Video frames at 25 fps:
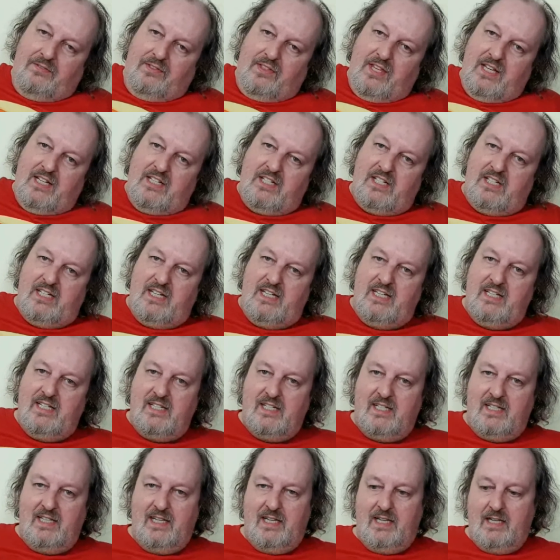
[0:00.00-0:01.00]
this
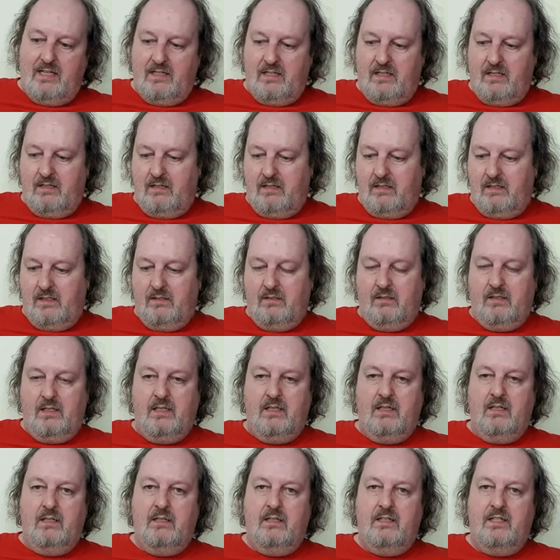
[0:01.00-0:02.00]
is the
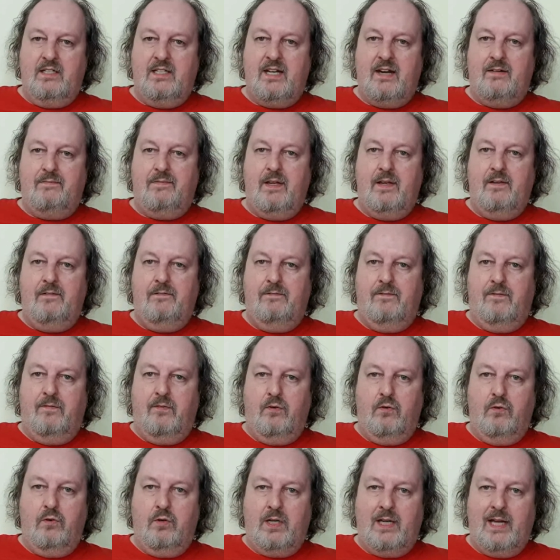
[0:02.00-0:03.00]
Zavi
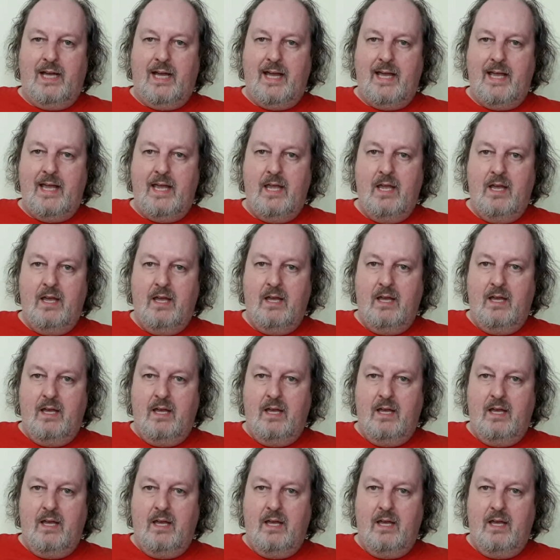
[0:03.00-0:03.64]
4K